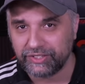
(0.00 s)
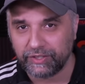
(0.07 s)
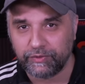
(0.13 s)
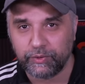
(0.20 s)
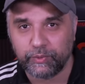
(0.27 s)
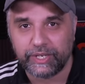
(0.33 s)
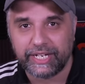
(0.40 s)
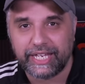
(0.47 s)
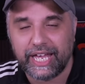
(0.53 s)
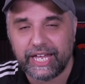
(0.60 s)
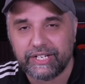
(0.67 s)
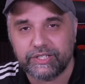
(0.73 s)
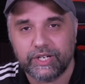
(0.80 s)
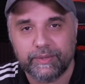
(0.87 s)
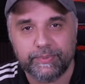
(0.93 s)
So if you want to
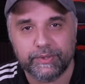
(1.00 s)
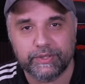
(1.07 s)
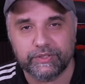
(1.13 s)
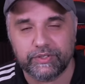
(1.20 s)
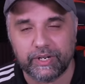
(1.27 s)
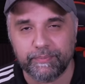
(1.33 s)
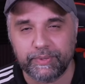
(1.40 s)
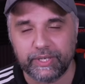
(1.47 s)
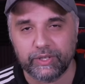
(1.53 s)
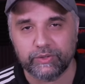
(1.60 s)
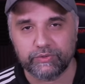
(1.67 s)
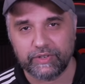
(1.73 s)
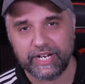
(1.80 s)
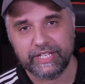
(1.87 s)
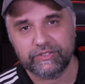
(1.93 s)
catch up on Grumpy
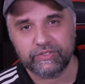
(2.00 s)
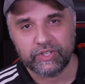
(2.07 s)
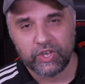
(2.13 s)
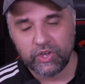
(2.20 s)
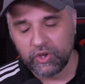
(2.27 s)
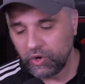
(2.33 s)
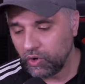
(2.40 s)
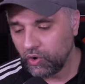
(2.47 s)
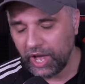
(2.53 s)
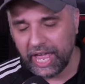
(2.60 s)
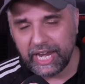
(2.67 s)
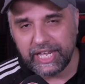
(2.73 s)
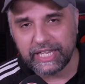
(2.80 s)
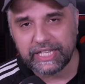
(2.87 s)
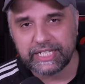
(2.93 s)
Old Reds or
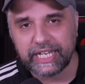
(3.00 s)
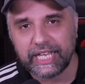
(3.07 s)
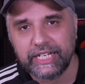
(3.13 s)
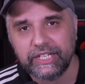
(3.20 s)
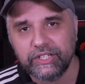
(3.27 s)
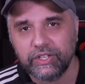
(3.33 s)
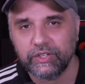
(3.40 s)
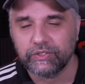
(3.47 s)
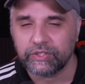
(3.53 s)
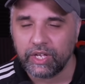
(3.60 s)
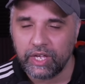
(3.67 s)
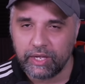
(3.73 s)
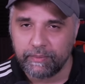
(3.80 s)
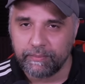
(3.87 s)
any of the daily news,